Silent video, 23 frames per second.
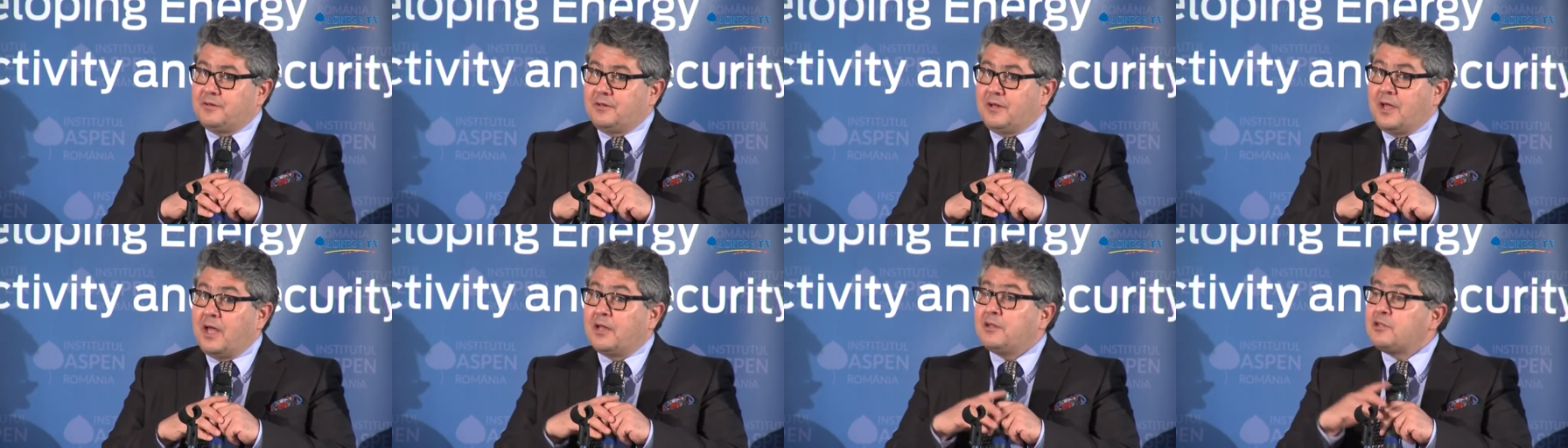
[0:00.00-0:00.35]

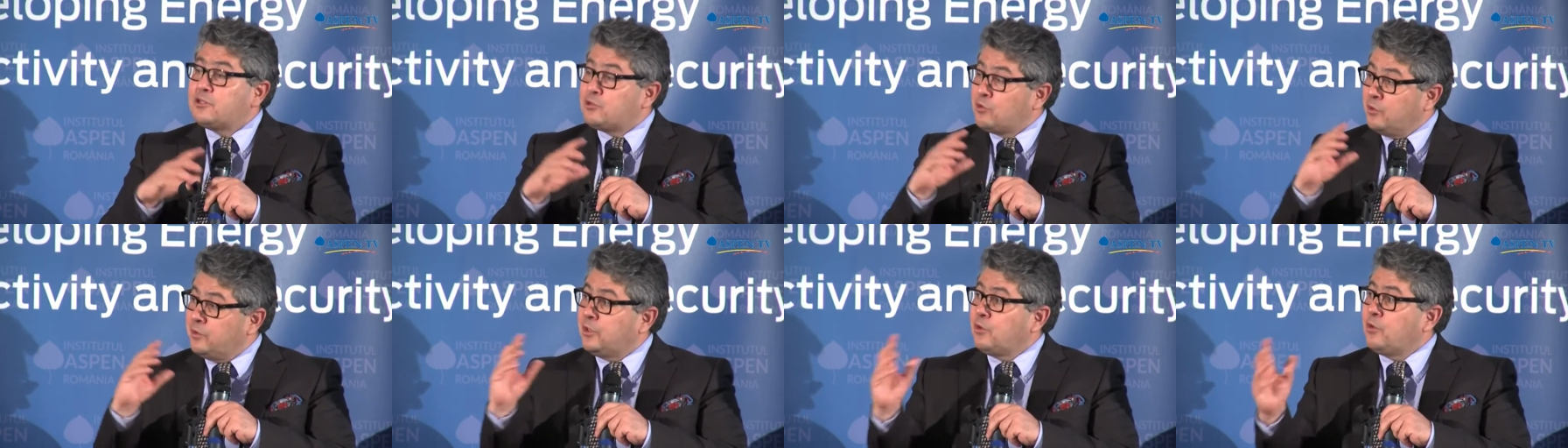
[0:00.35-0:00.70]
And
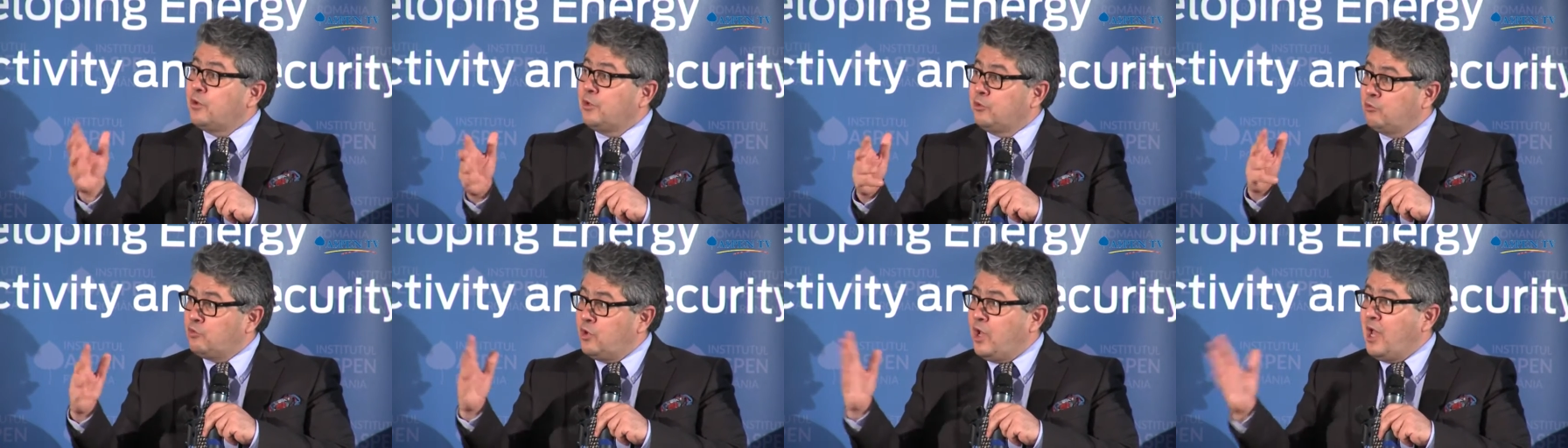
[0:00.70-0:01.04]
it's already
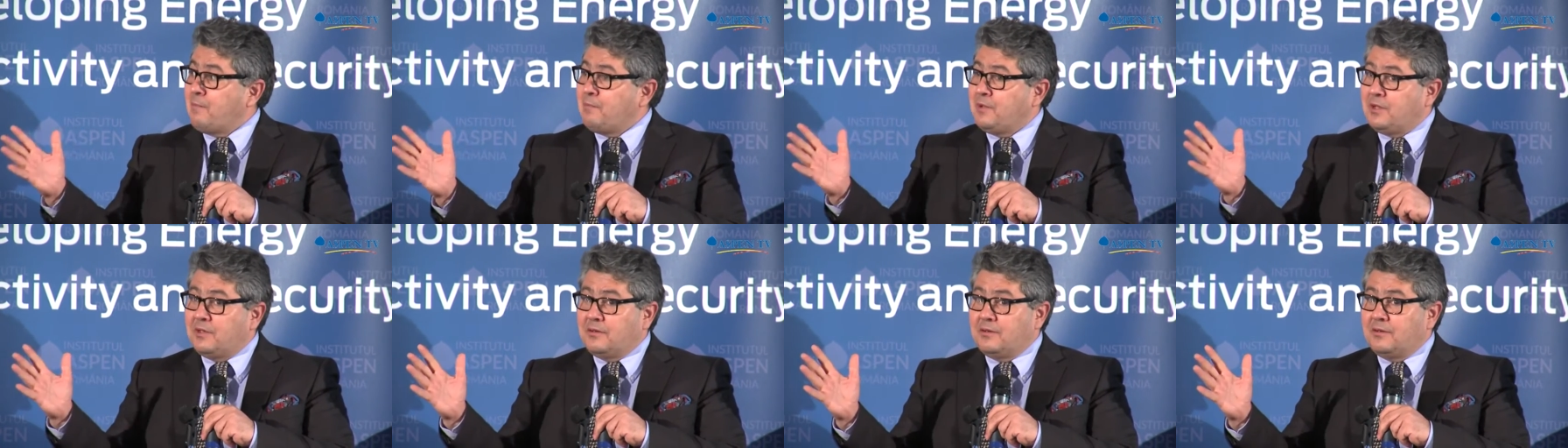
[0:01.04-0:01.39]
going to
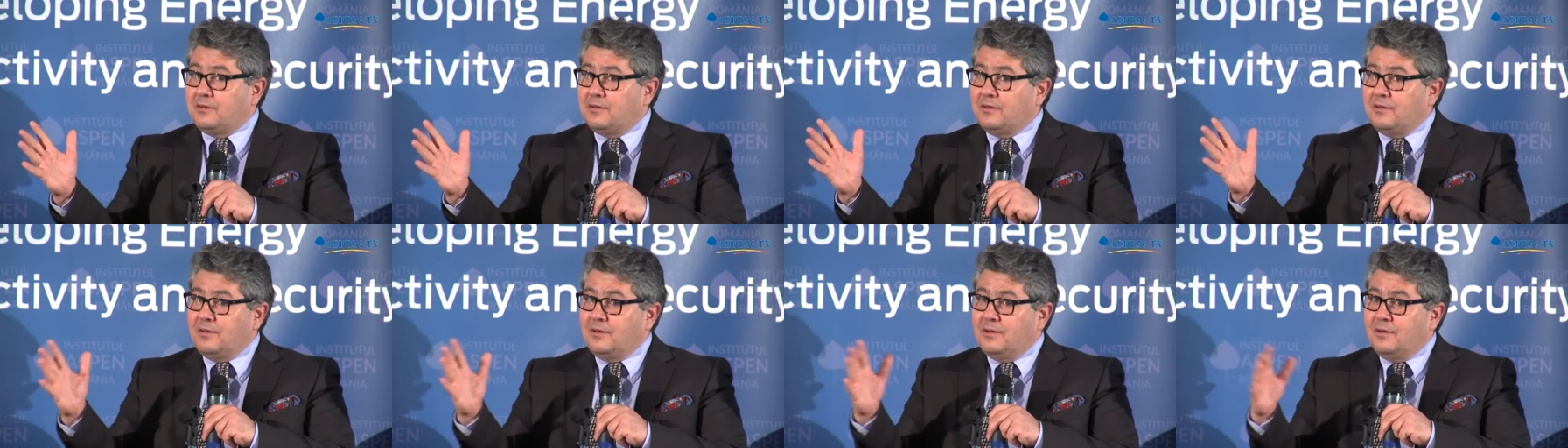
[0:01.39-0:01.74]
happen,
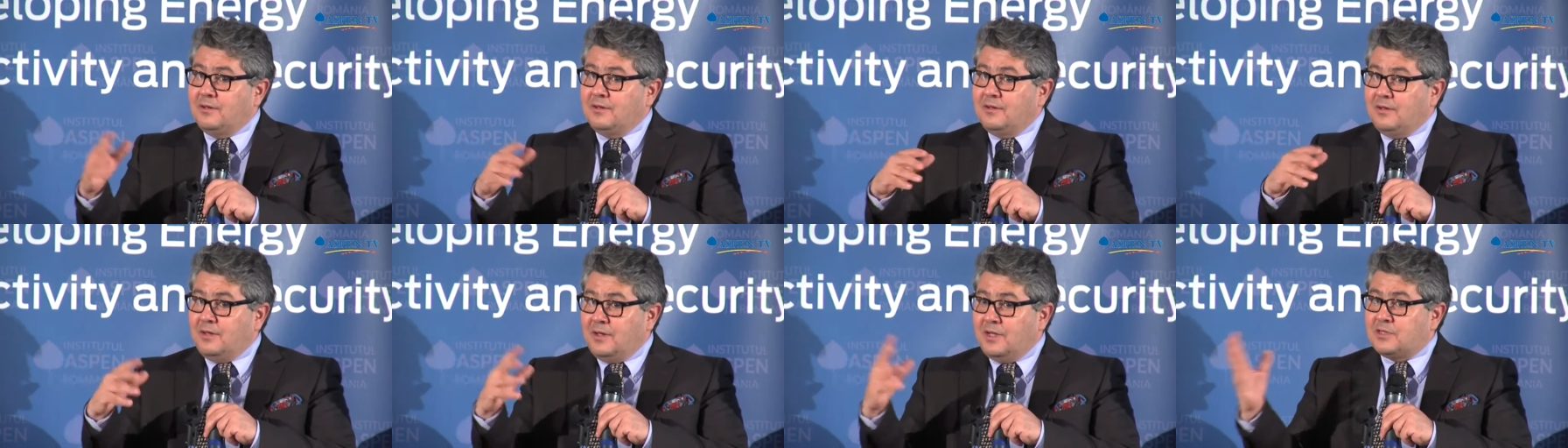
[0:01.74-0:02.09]

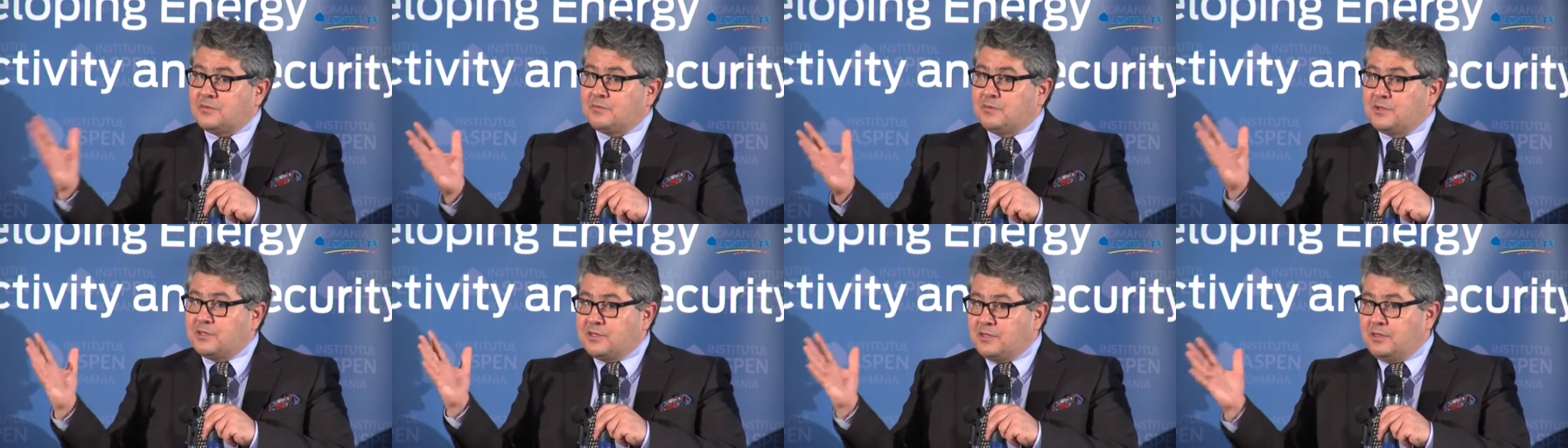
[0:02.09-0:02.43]

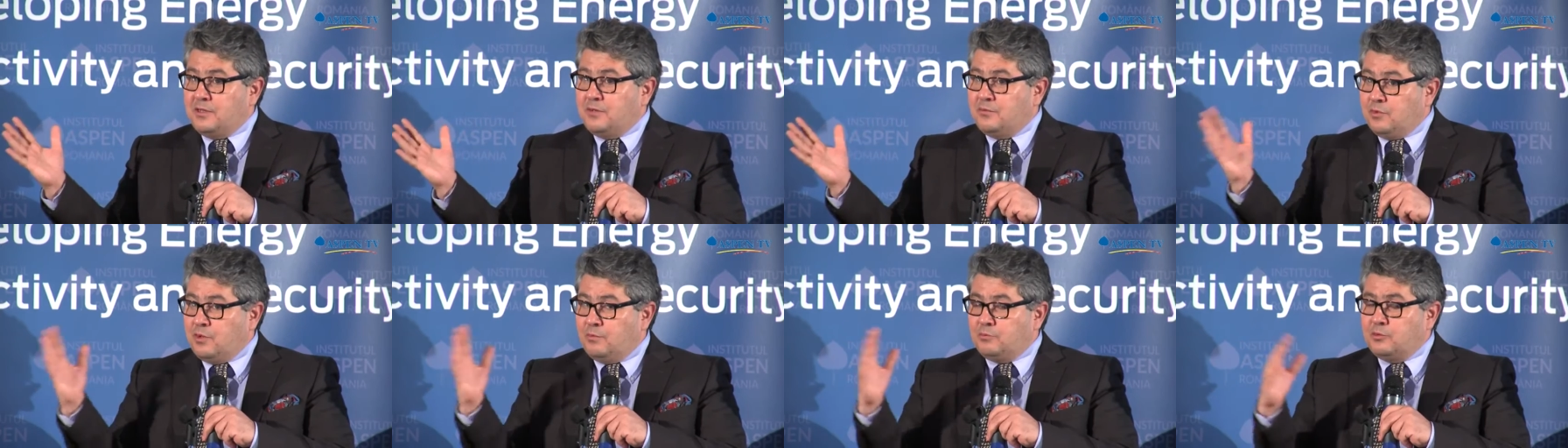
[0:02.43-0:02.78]
as we
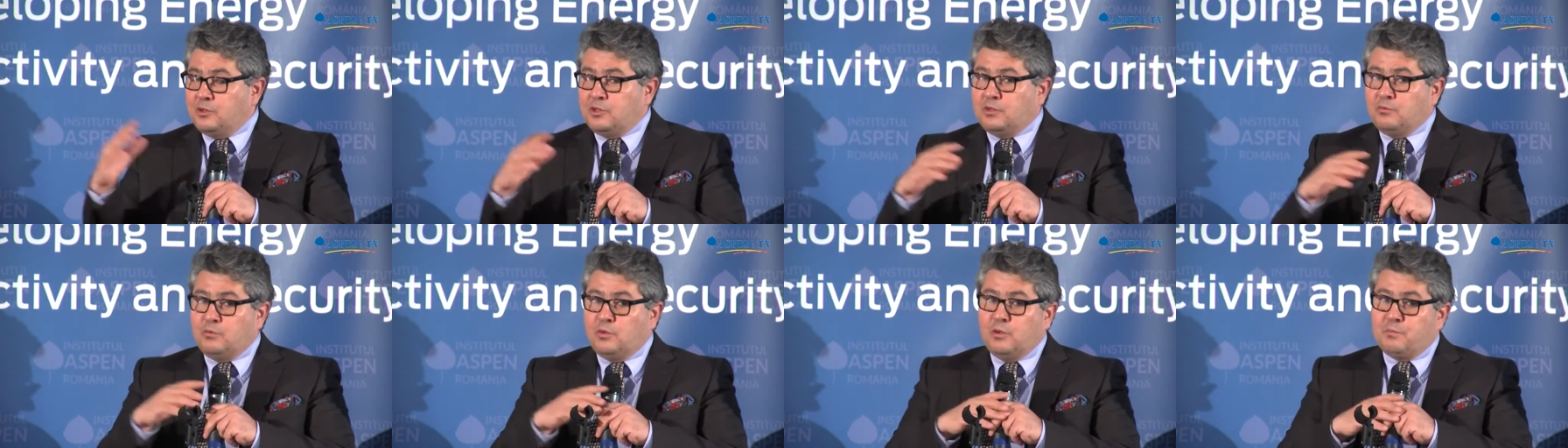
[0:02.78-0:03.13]
see from the
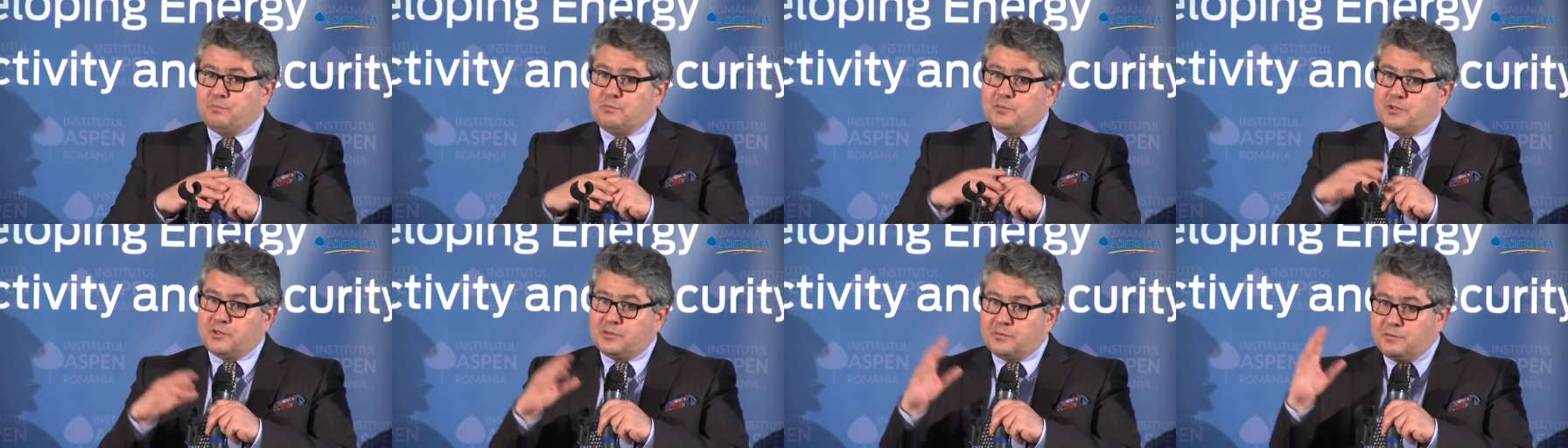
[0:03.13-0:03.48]

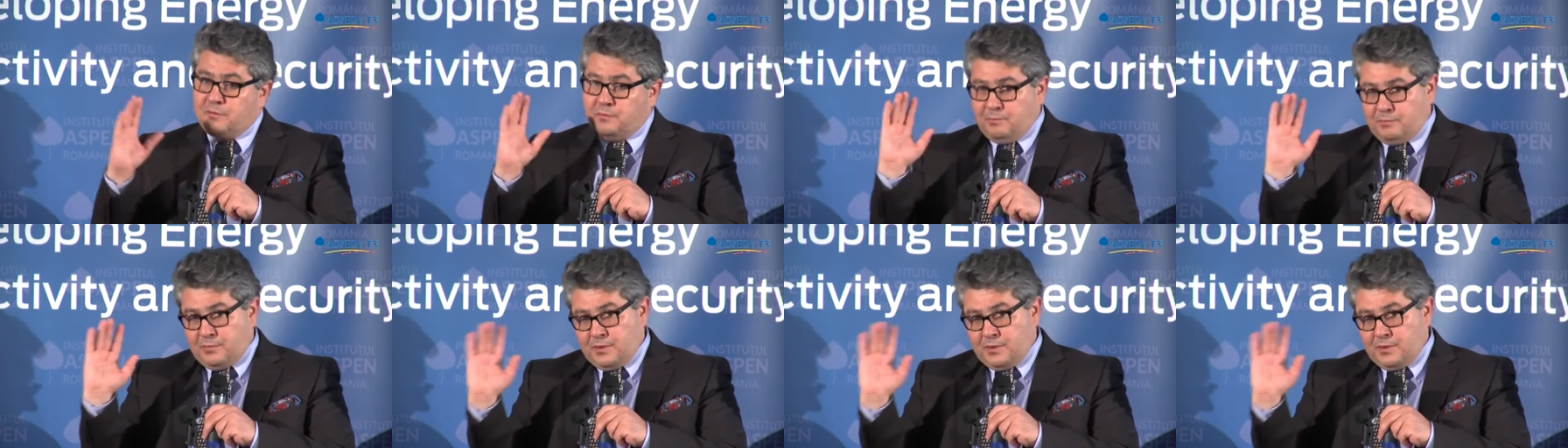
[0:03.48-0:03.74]
developments,